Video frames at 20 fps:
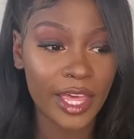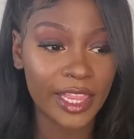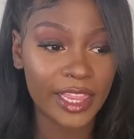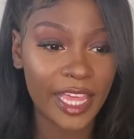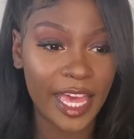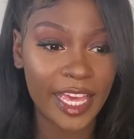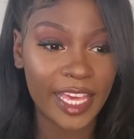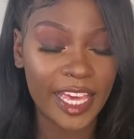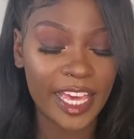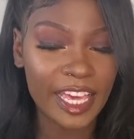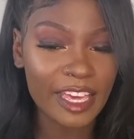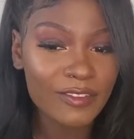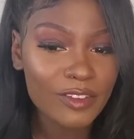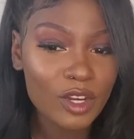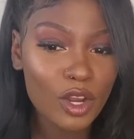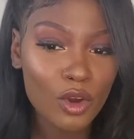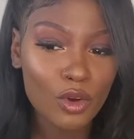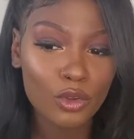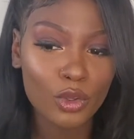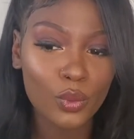Like even
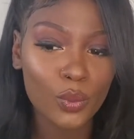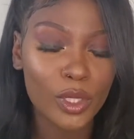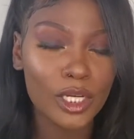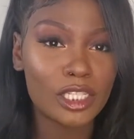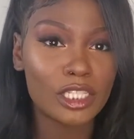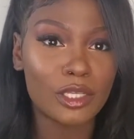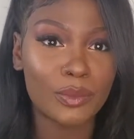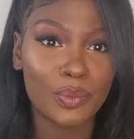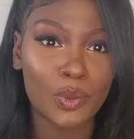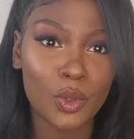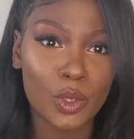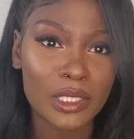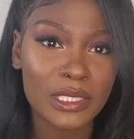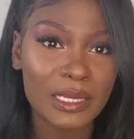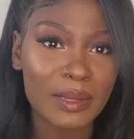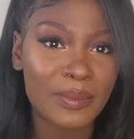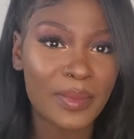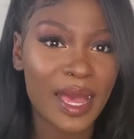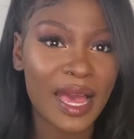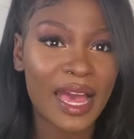though you want to support
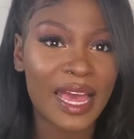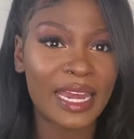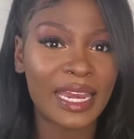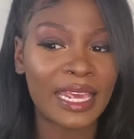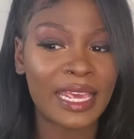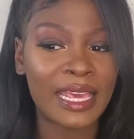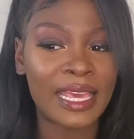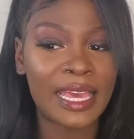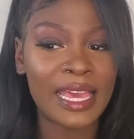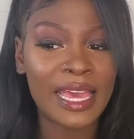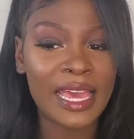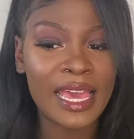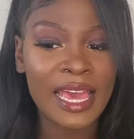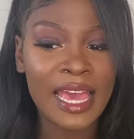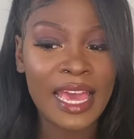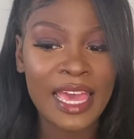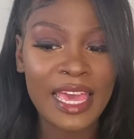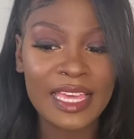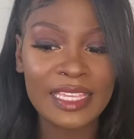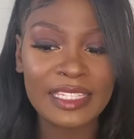somebody
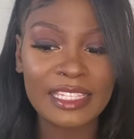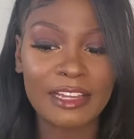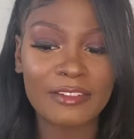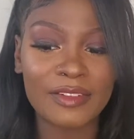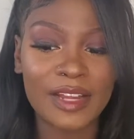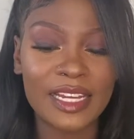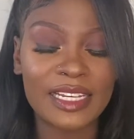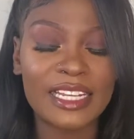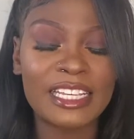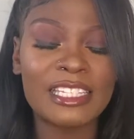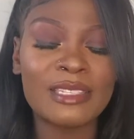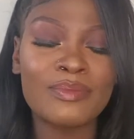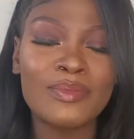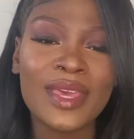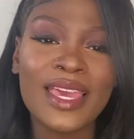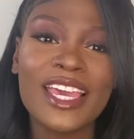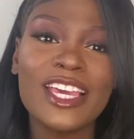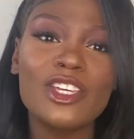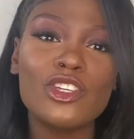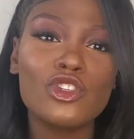and stuff like this.
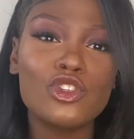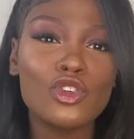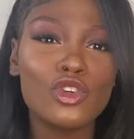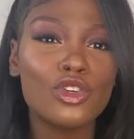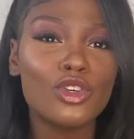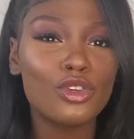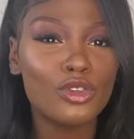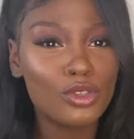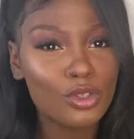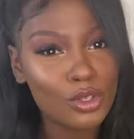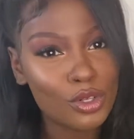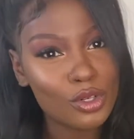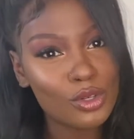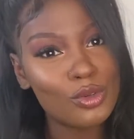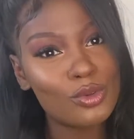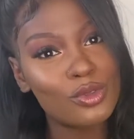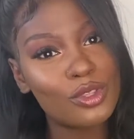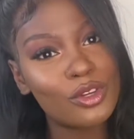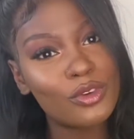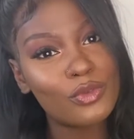Make sure you
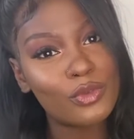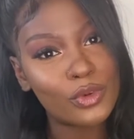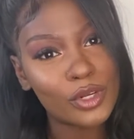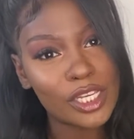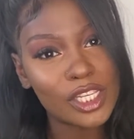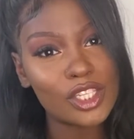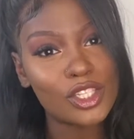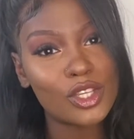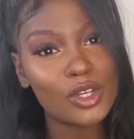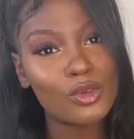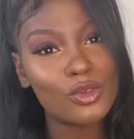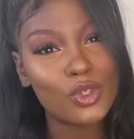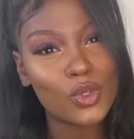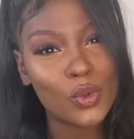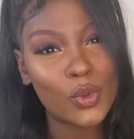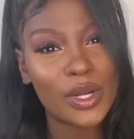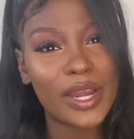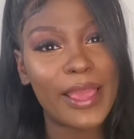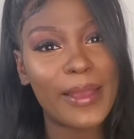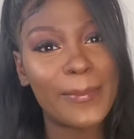do the research
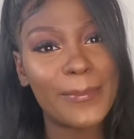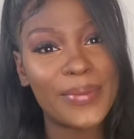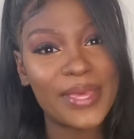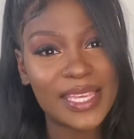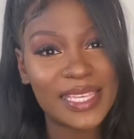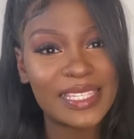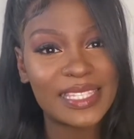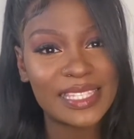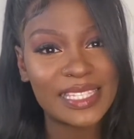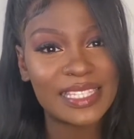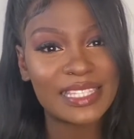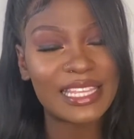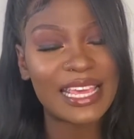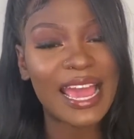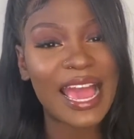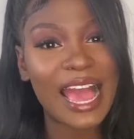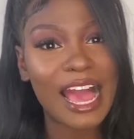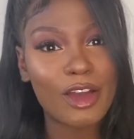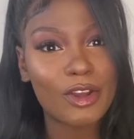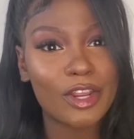on their business and
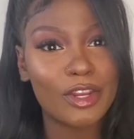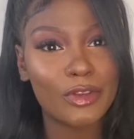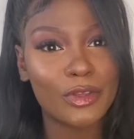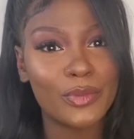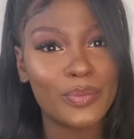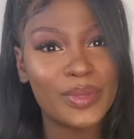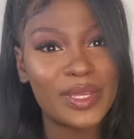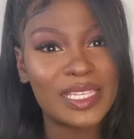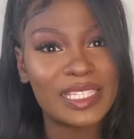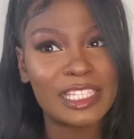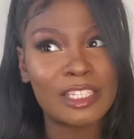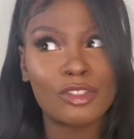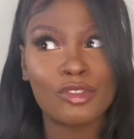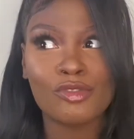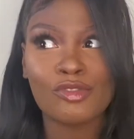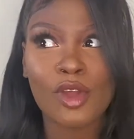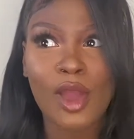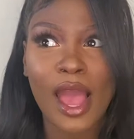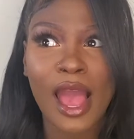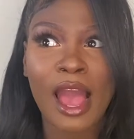how they do business.
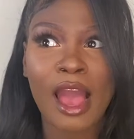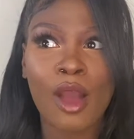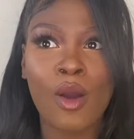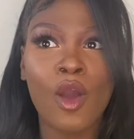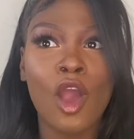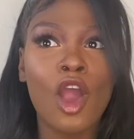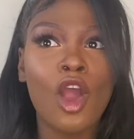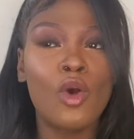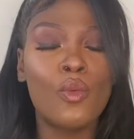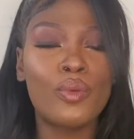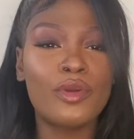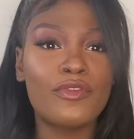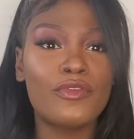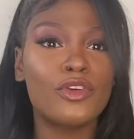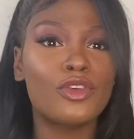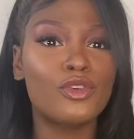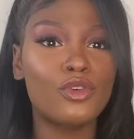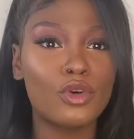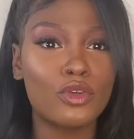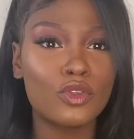You know how
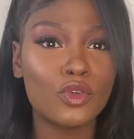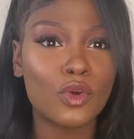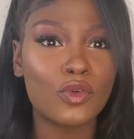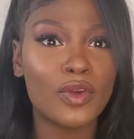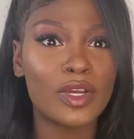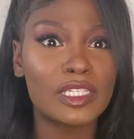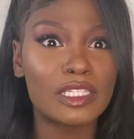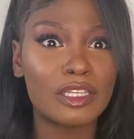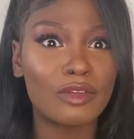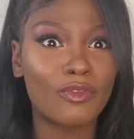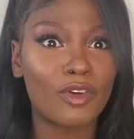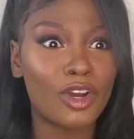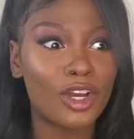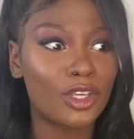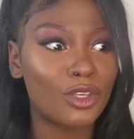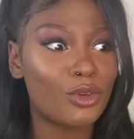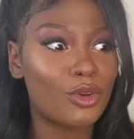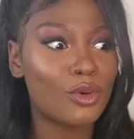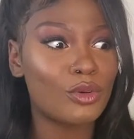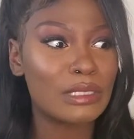before you go to a
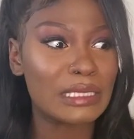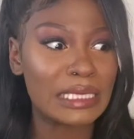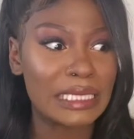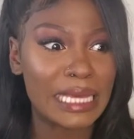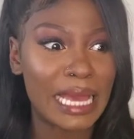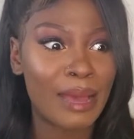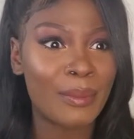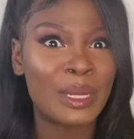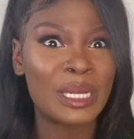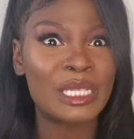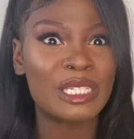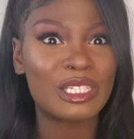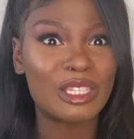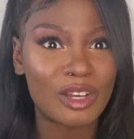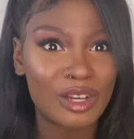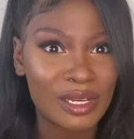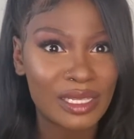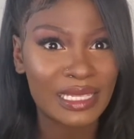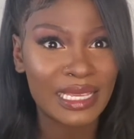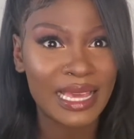restaurant, you go see how many
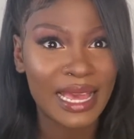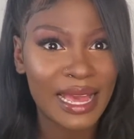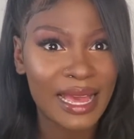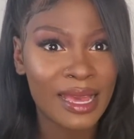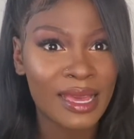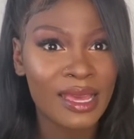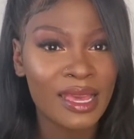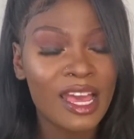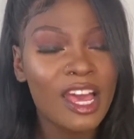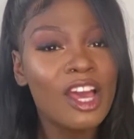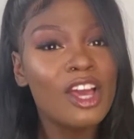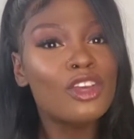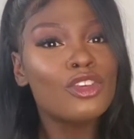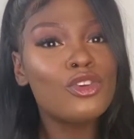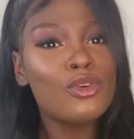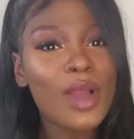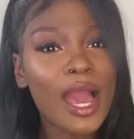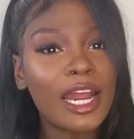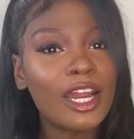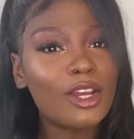stars it got.
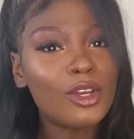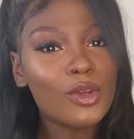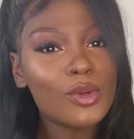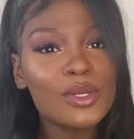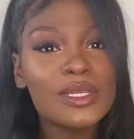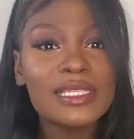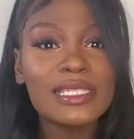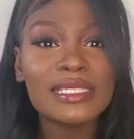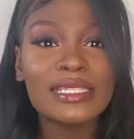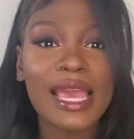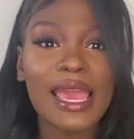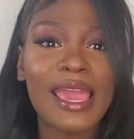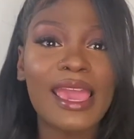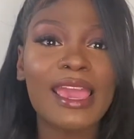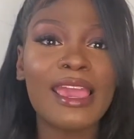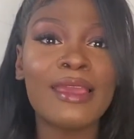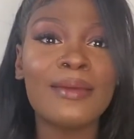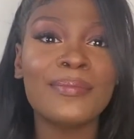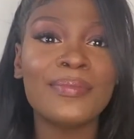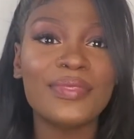You got to do the
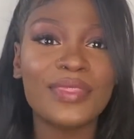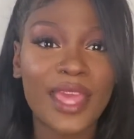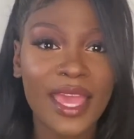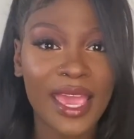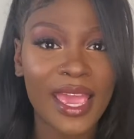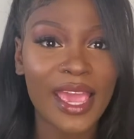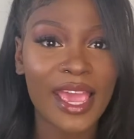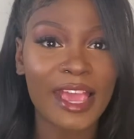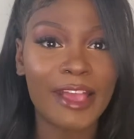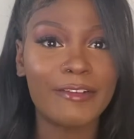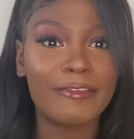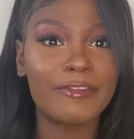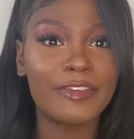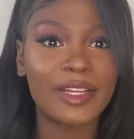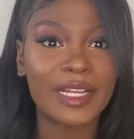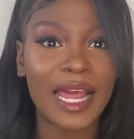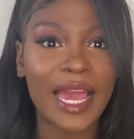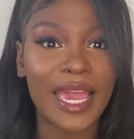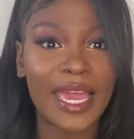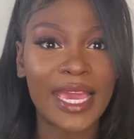same thing for
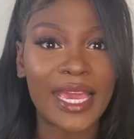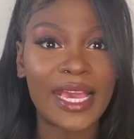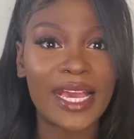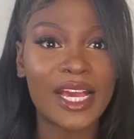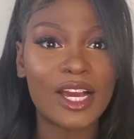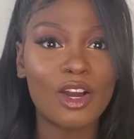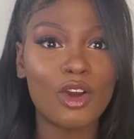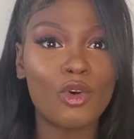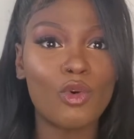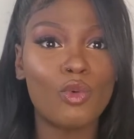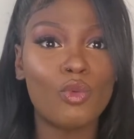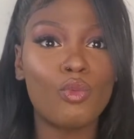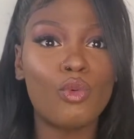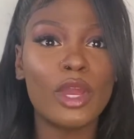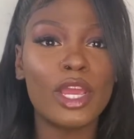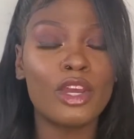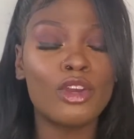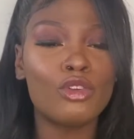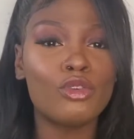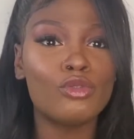like
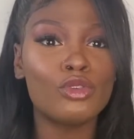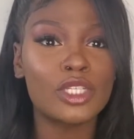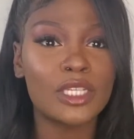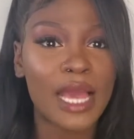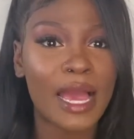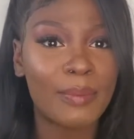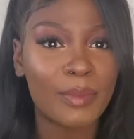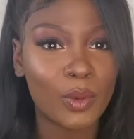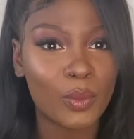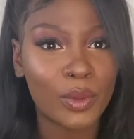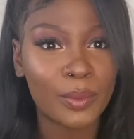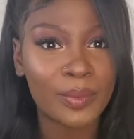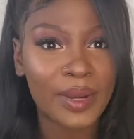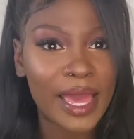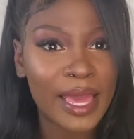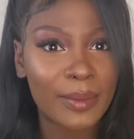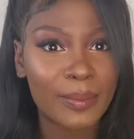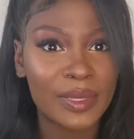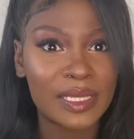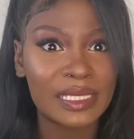when you shopping with
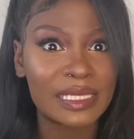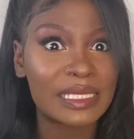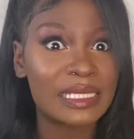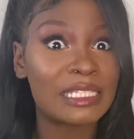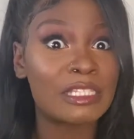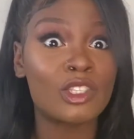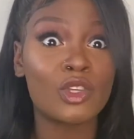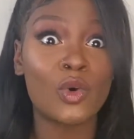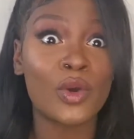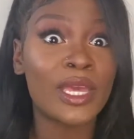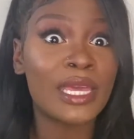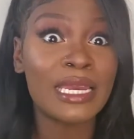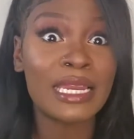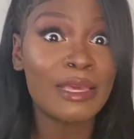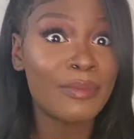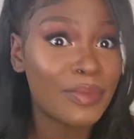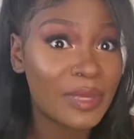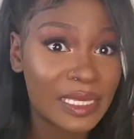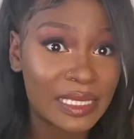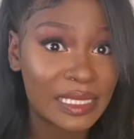black businesses or
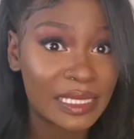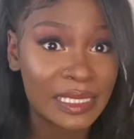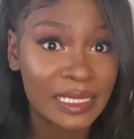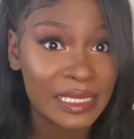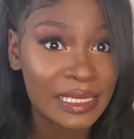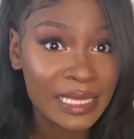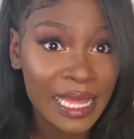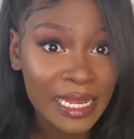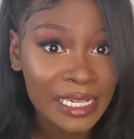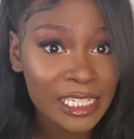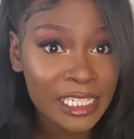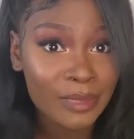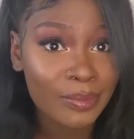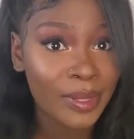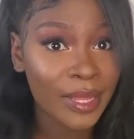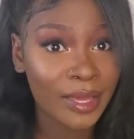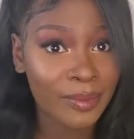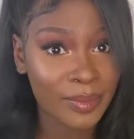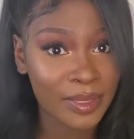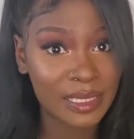any business, not just
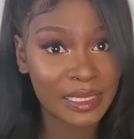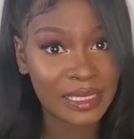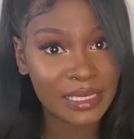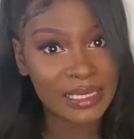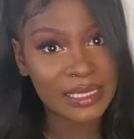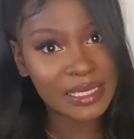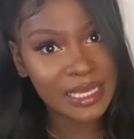black businesses,